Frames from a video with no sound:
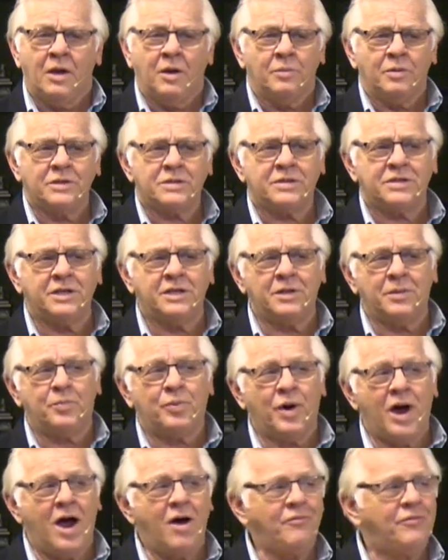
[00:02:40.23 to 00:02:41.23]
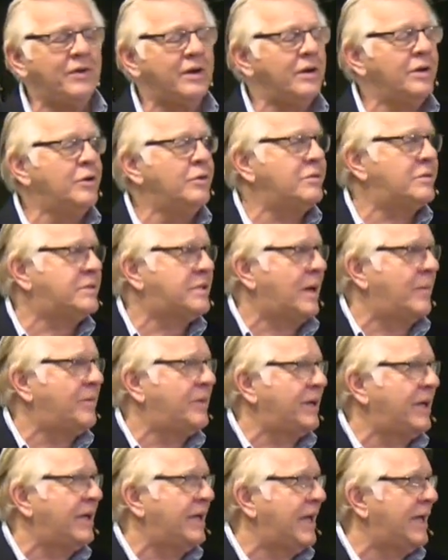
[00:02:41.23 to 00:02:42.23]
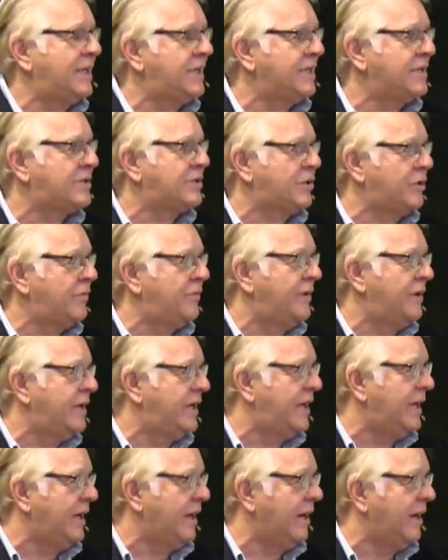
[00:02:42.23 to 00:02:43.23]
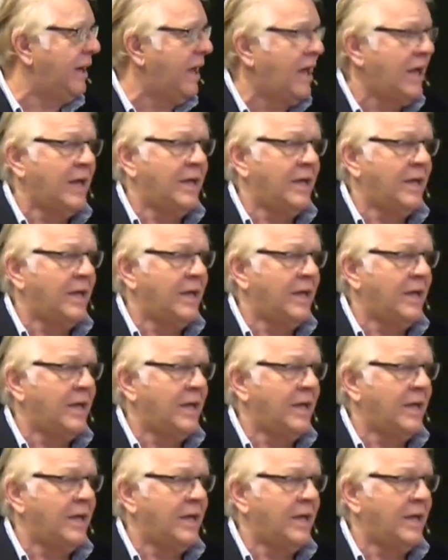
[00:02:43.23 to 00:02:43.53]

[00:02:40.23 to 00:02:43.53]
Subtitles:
But see, the prophet knew something that the servant didn't.